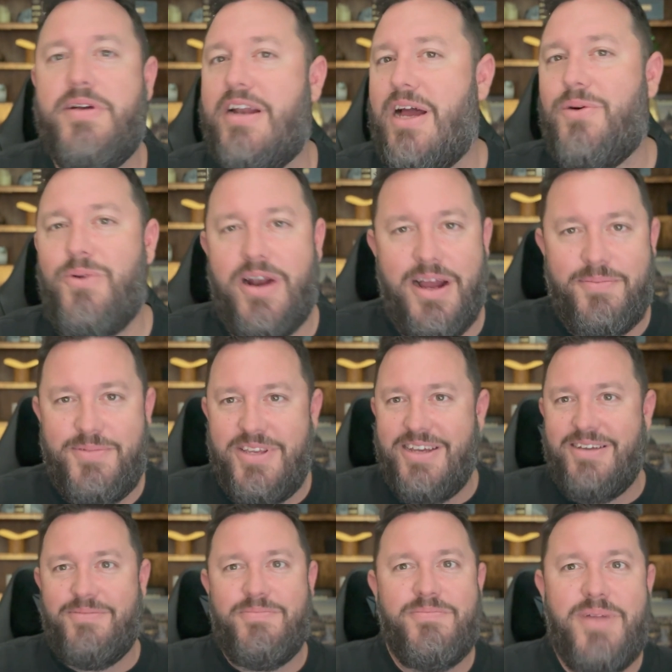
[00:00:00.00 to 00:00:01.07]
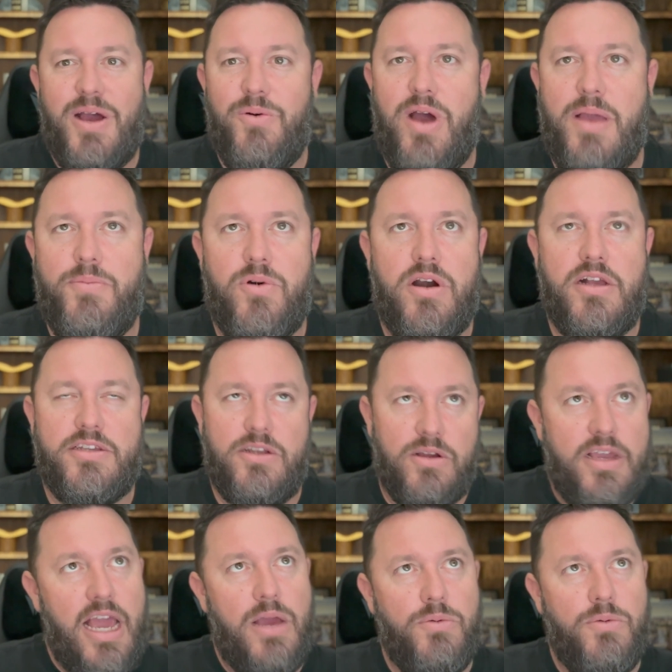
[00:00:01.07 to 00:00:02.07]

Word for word: And I went up to my whiteboard. I said, okay,